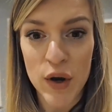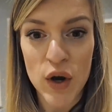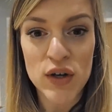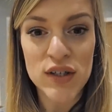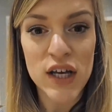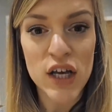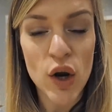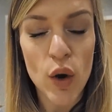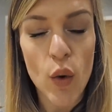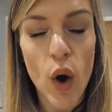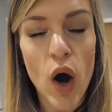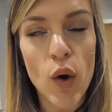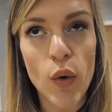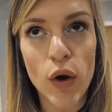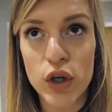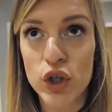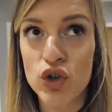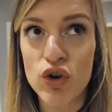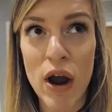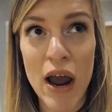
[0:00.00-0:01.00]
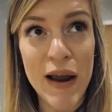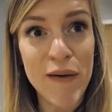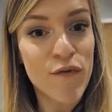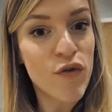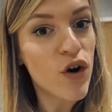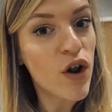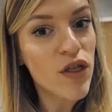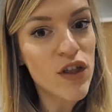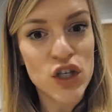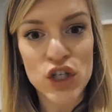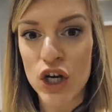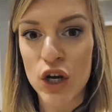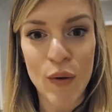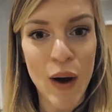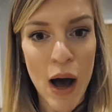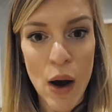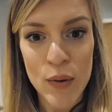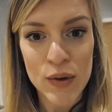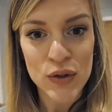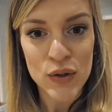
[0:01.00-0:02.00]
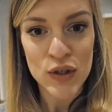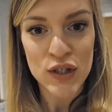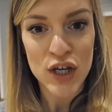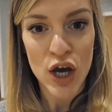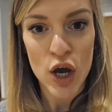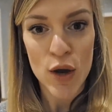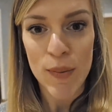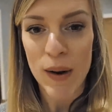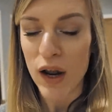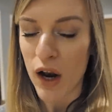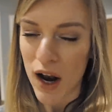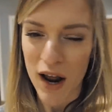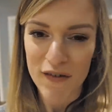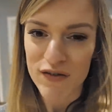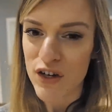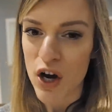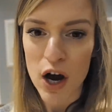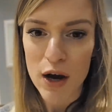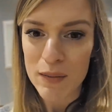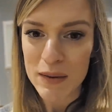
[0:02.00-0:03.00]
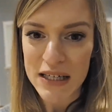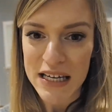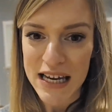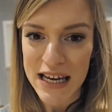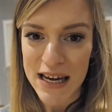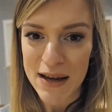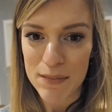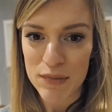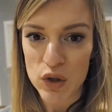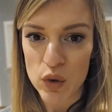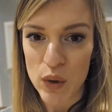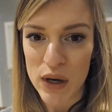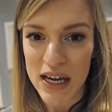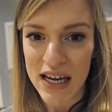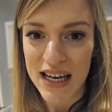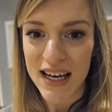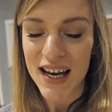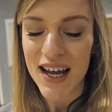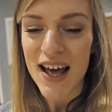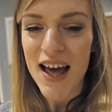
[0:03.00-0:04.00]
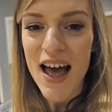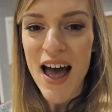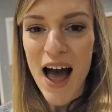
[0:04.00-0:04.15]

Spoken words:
because I won't train for another 2 hours or so if I don't have time to eat in between.